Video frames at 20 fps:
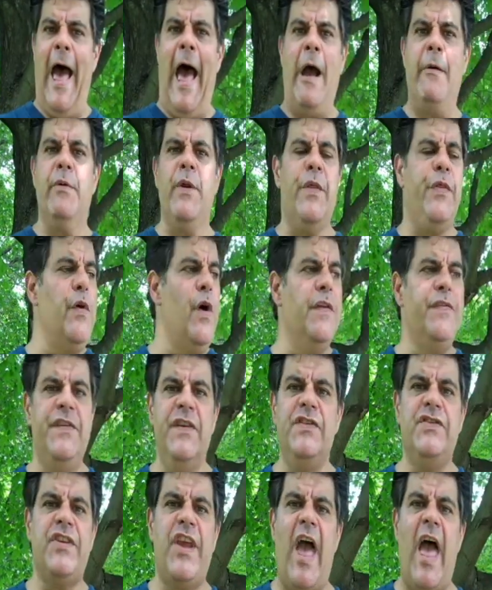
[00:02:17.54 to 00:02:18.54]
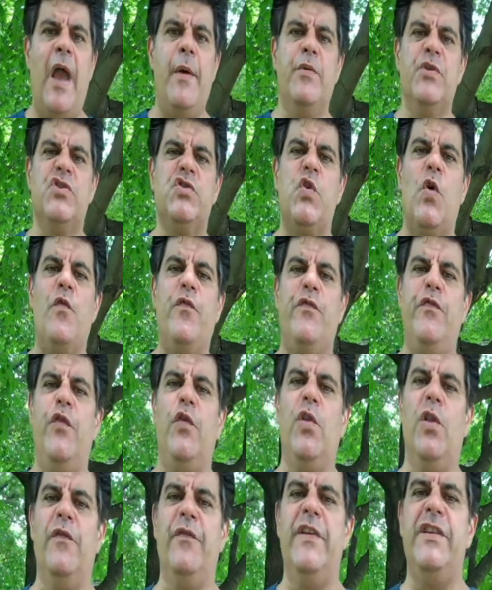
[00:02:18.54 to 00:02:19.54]
I would have thought this guy was so
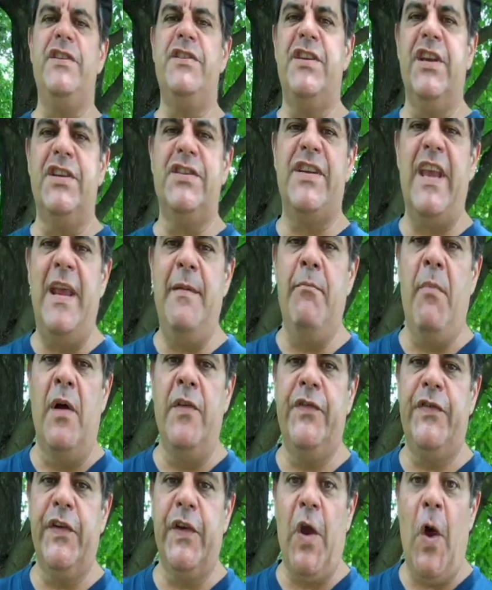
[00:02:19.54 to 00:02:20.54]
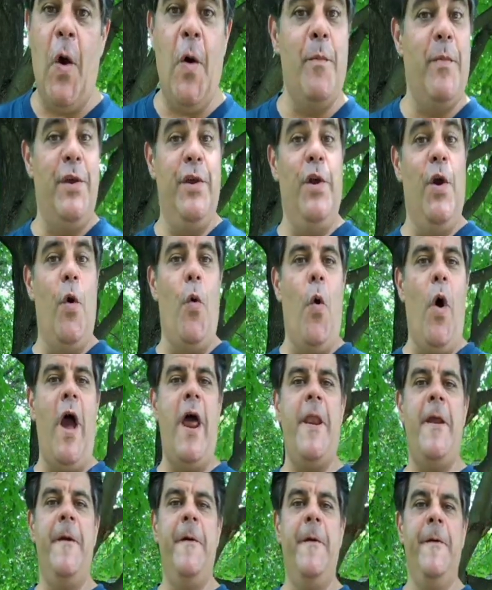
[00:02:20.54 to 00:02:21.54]
full of it 6-8 months ago, but you know
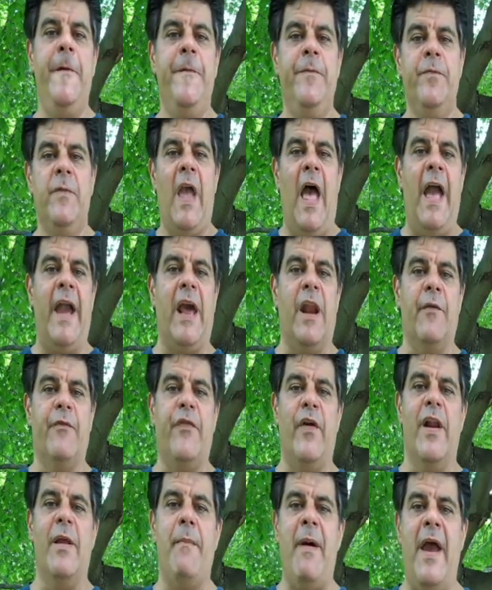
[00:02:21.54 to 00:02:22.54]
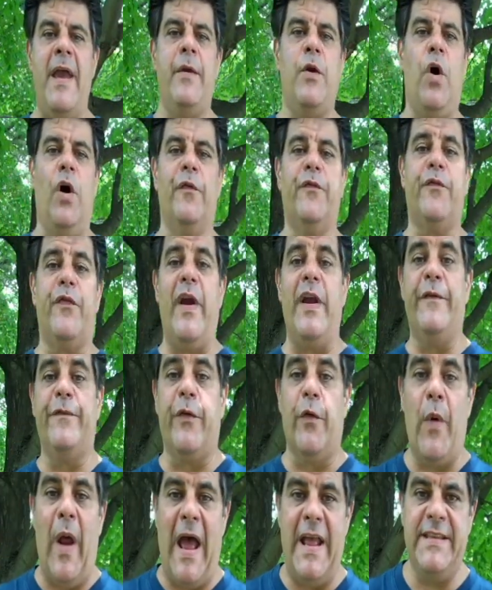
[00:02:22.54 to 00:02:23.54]
what? I got a friend of mine called Frank
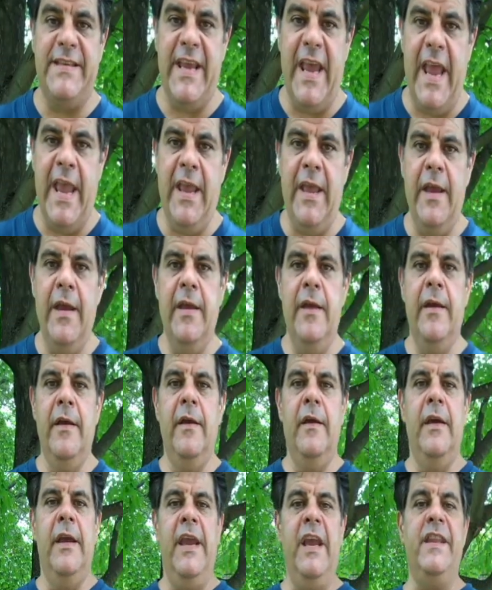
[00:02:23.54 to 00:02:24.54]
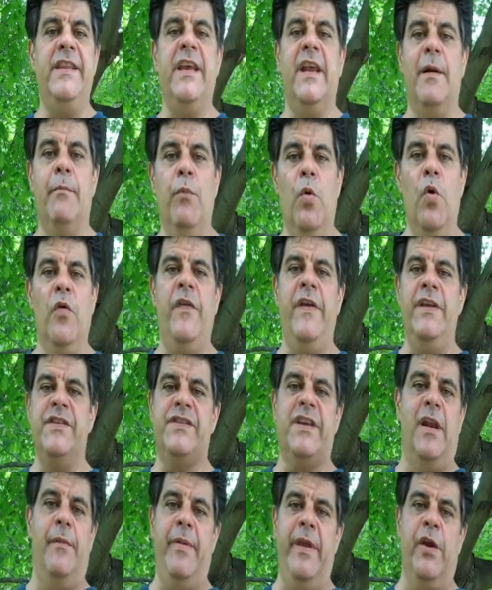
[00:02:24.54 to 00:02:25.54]
Ferrante. He did a movie.
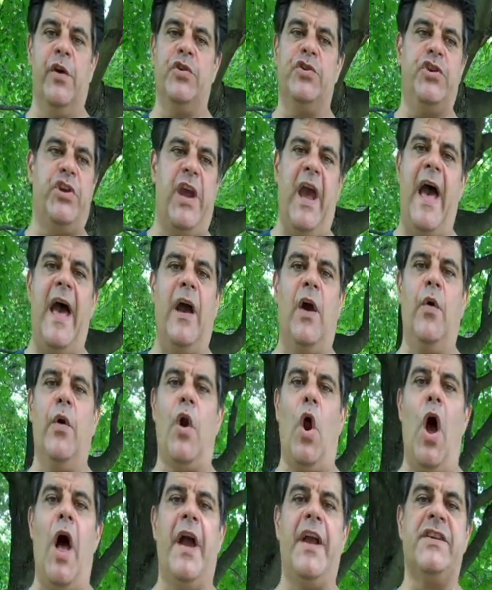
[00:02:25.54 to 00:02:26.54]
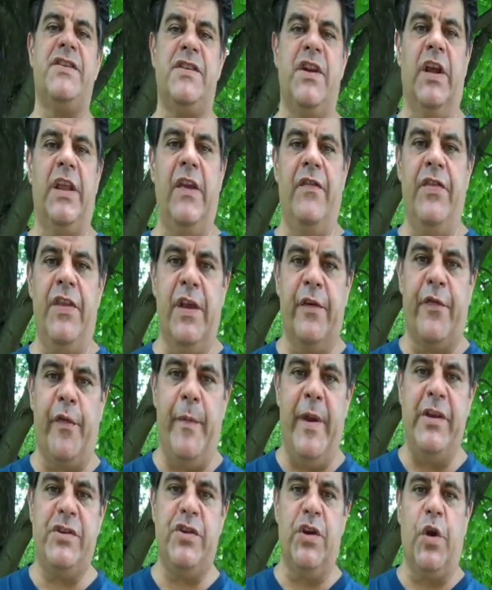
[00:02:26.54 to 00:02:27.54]
He's going to be here in Chicago in August, and I'll give you the
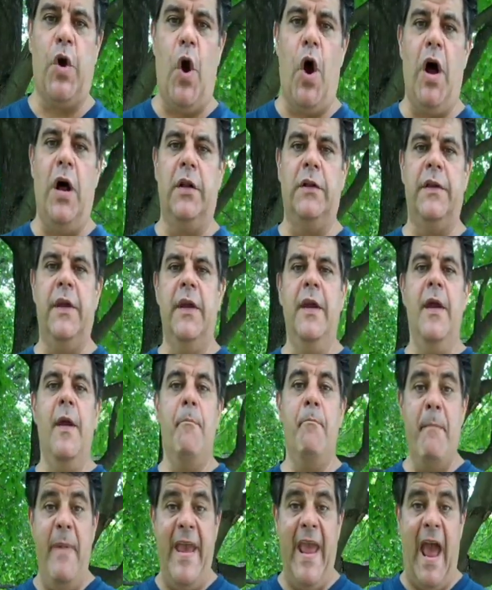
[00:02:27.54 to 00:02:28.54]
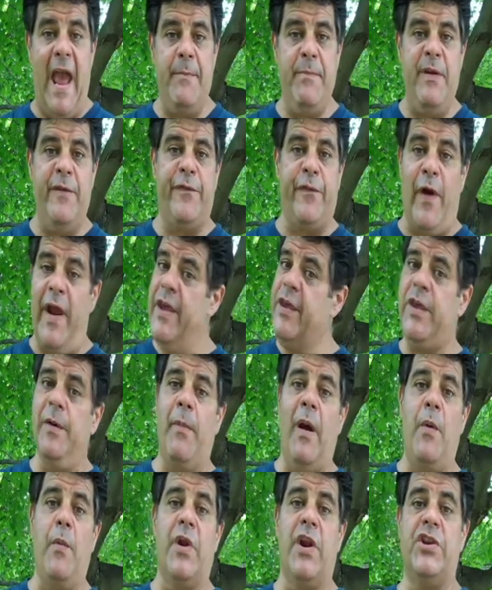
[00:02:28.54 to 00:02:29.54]
information called May I Be Frank. You
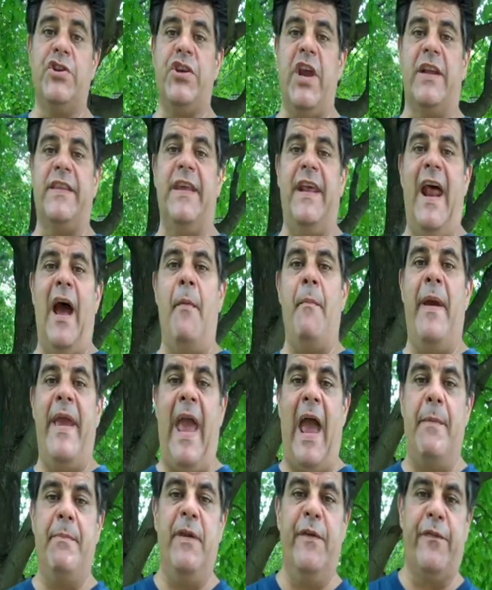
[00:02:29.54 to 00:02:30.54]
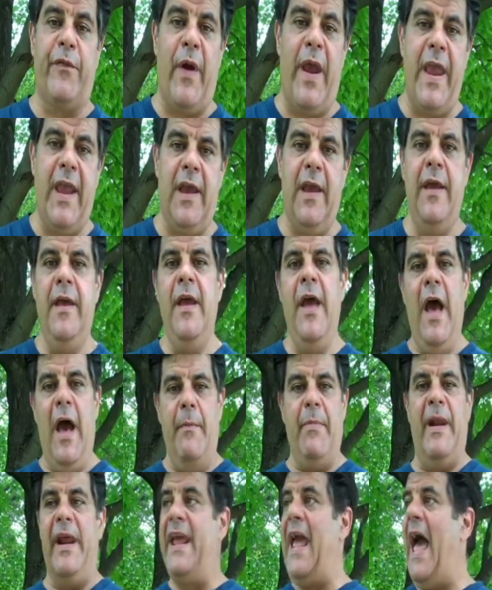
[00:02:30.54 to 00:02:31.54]
might want to check that out, May I Be Frank,
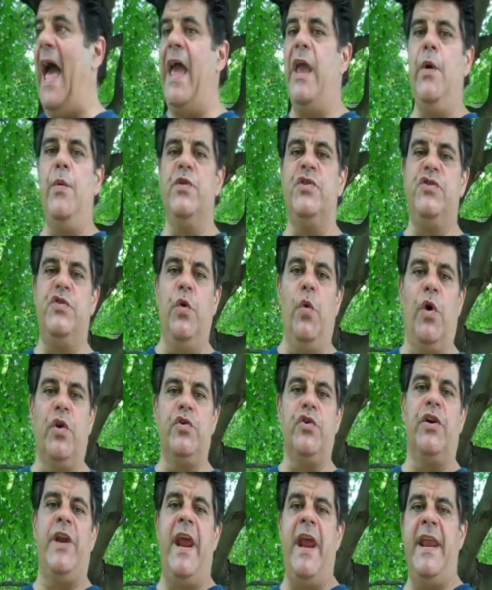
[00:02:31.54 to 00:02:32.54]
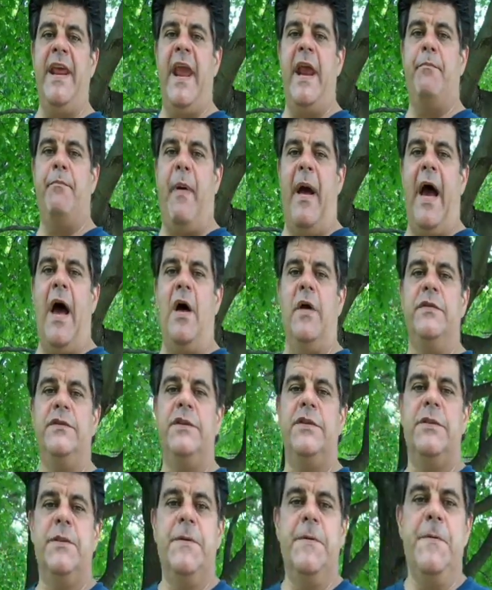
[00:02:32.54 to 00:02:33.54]
about a guy who was 288
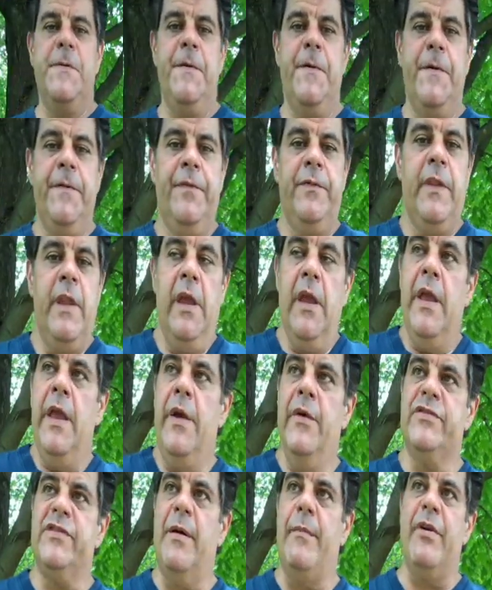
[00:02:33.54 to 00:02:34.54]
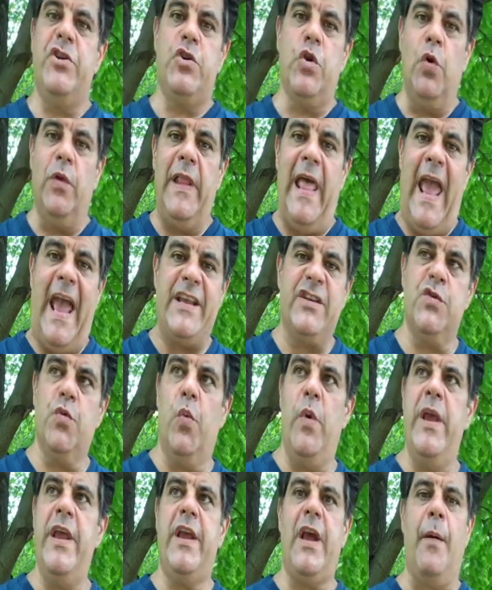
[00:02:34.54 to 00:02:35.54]
pounds. He was on my show
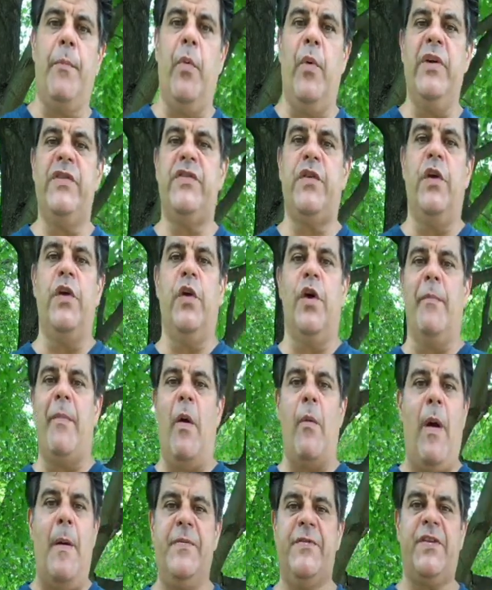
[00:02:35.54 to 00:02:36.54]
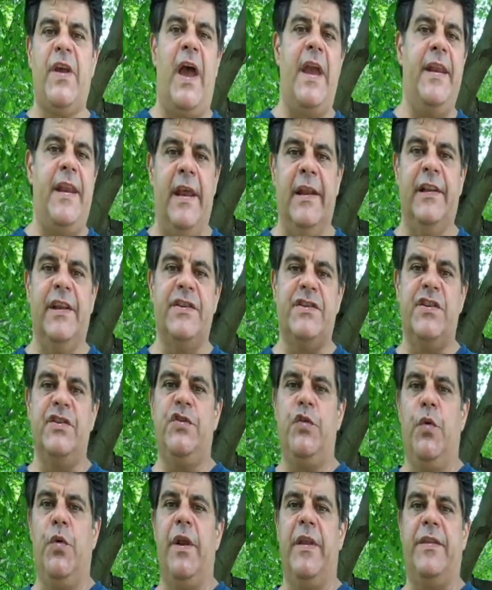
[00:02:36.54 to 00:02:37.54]
last week, a couple weeks ago. You can go to my website and
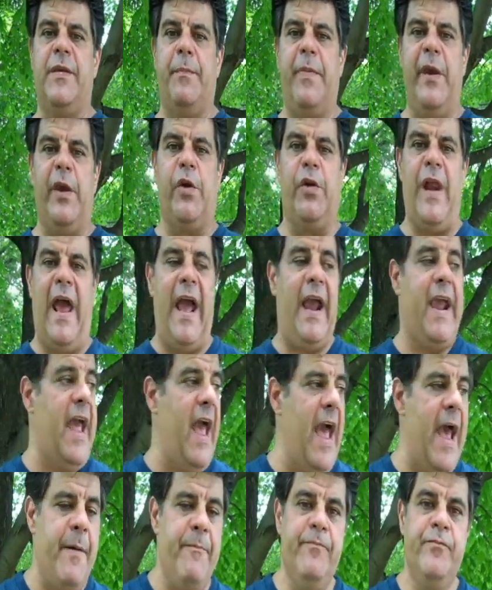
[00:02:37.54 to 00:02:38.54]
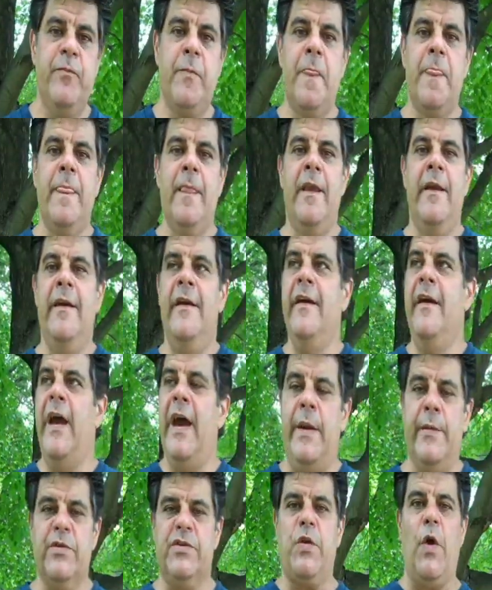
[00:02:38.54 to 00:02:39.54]
listen to it at thepinker.com.
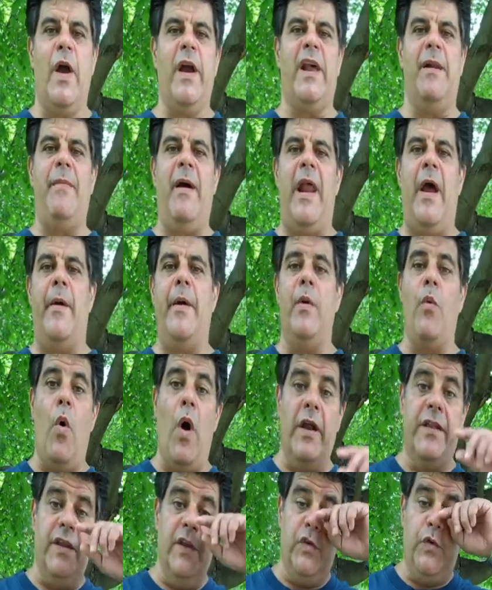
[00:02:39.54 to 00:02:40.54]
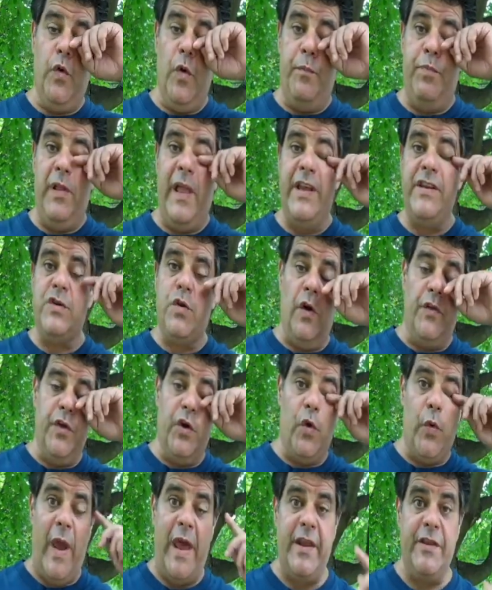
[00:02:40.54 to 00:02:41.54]
And he was talking about how he walked into a place called
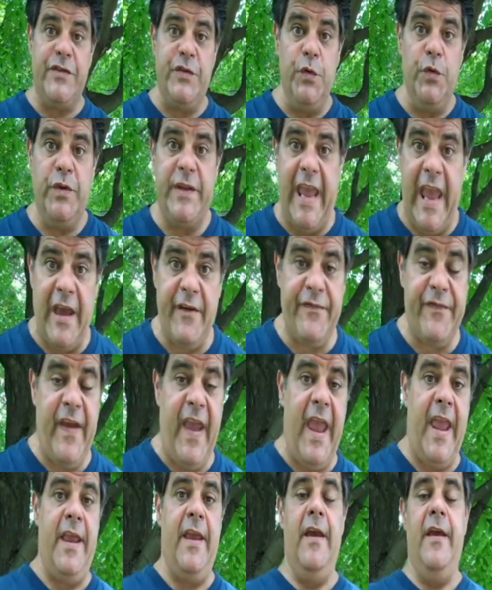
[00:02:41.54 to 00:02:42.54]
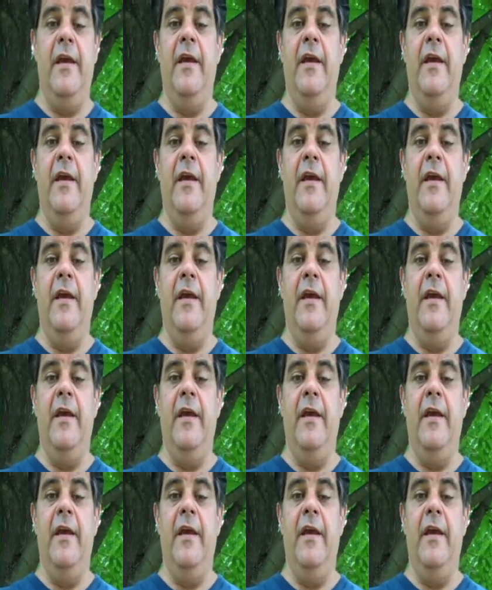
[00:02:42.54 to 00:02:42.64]
the Gratitude Cafe.